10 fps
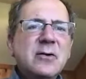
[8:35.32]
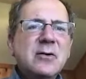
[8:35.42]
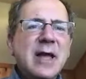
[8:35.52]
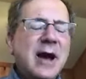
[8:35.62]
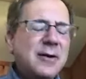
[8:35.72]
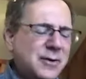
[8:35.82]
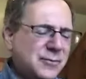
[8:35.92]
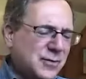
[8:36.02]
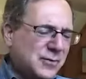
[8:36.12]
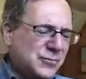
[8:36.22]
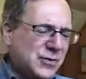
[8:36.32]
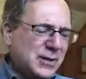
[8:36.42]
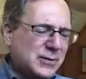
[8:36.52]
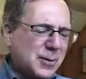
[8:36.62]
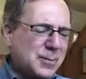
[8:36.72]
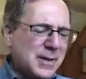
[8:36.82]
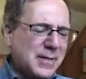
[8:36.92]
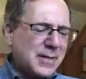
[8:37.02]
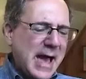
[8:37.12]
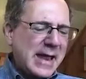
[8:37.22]
Yeah, we've seen a little bit of
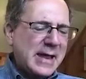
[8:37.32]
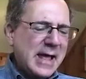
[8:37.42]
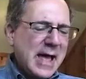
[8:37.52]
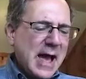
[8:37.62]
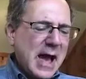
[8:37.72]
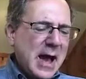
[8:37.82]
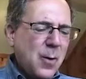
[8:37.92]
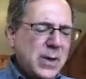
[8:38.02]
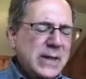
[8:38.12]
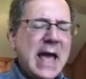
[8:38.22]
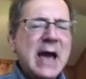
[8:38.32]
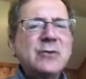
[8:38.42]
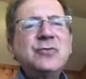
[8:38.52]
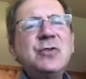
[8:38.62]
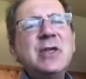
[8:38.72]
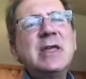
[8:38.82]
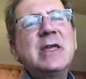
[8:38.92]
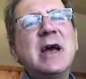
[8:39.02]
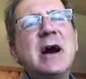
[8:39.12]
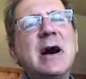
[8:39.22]
that. We now
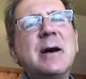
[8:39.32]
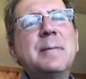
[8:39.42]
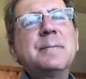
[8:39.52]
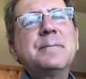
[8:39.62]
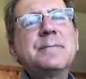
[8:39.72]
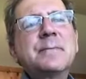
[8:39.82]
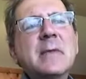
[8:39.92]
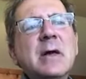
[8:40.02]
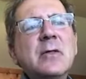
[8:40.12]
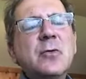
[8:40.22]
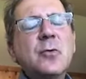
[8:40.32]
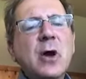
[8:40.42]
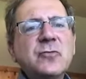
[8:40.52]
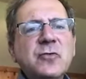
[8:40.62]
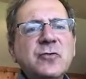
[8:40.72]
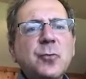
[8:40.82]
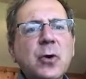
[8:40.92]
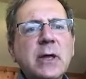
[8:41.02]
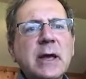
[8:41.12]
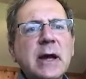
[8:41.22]
see the Russians
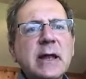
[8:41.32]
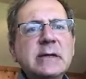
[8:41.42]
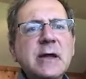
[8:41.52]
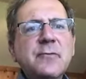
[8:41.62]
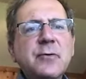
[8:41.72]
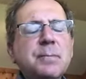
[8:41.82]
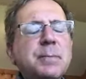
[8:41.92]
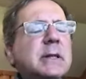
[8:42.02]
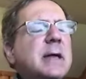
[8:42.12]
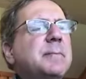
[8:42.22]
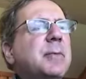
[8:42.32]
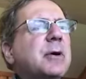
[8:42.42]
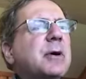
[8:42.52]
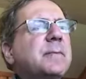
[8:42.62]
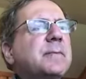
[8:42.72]
working on a different playbook.